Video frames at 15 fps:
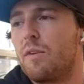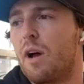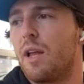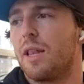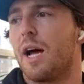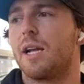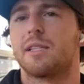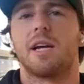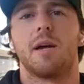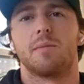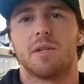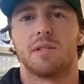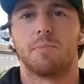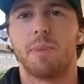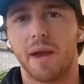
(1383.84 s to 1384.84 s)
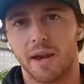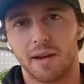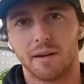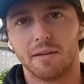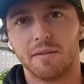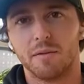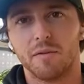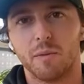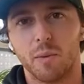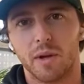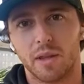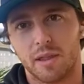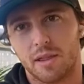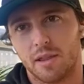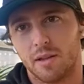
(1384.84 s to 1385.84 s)
lot of times it's pain
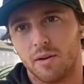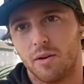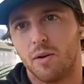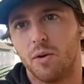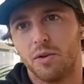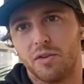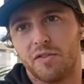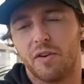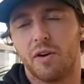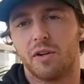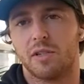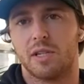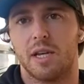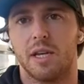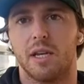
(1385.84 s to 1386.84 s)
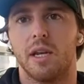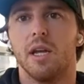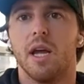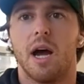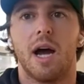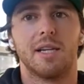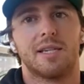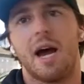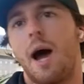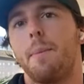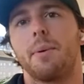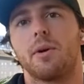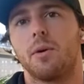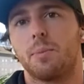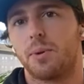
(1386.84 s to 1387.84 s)
with older folks, and a
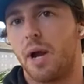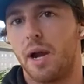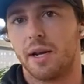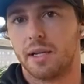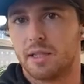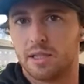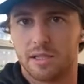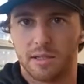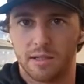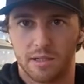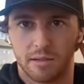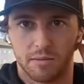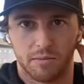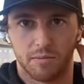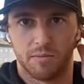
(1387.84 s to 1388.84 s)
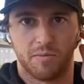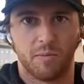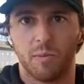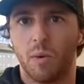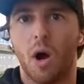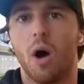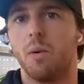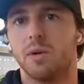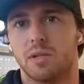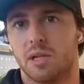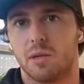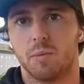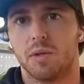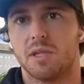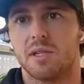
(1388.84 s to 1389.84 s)
topical product is always going
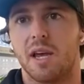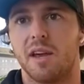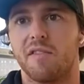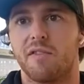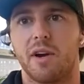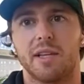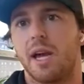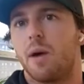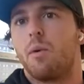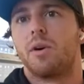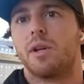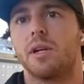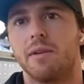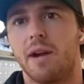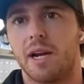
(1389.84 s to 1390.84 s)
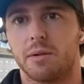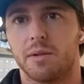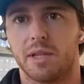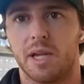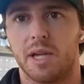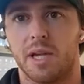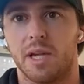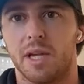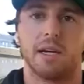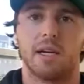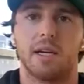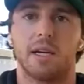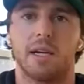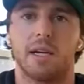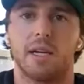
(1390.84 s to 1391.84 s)
to be safe, right? That won't interact with anything.
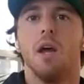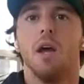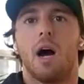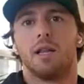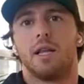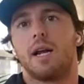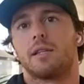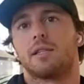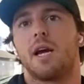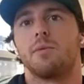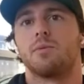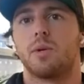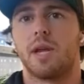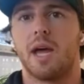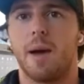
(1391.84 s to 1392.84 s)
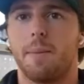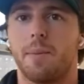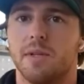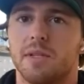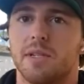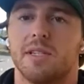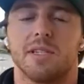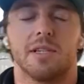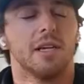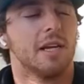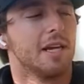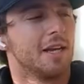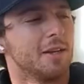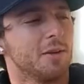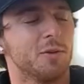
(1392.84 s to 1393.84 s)
And a lot of times what happens is,
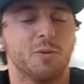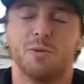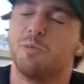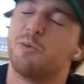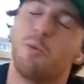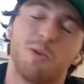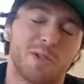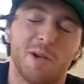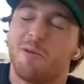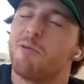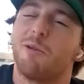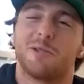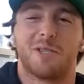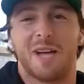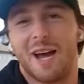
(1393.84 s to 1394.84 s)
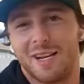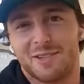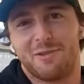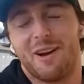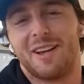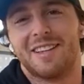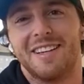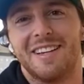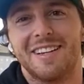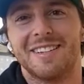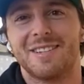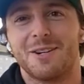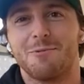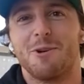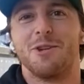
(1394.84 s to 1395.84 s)
some of the most satisfying things
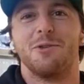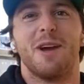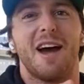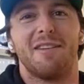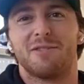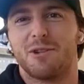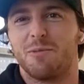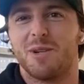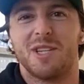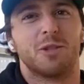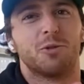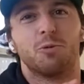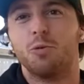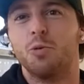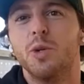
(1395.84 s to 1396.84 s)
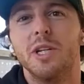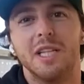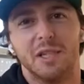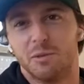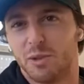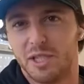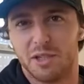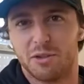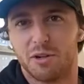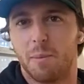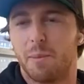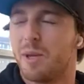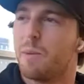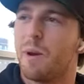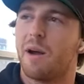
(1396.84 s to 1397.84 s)
are when you have somebody that's really, really
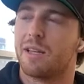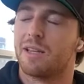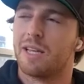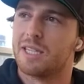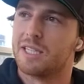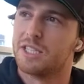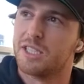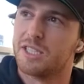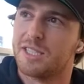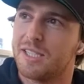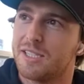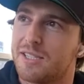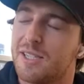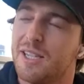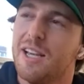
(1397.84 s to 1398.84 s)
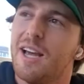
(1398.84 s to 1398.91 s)
grumpy about it. Like just this